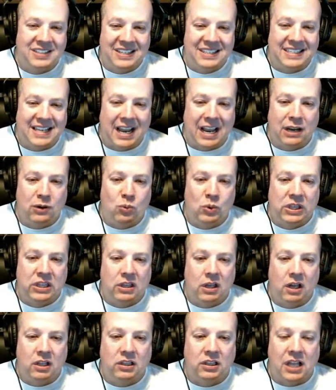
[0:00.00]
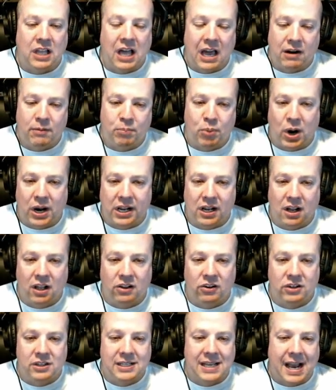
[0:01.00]
design with a lot of bright
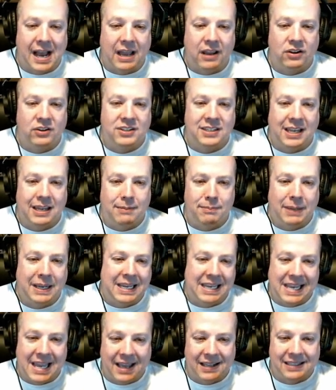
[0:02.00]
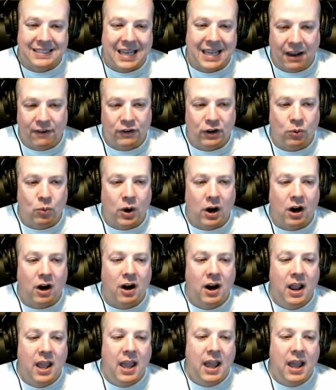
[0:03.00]
colored tiles and Mickey heads everywhere,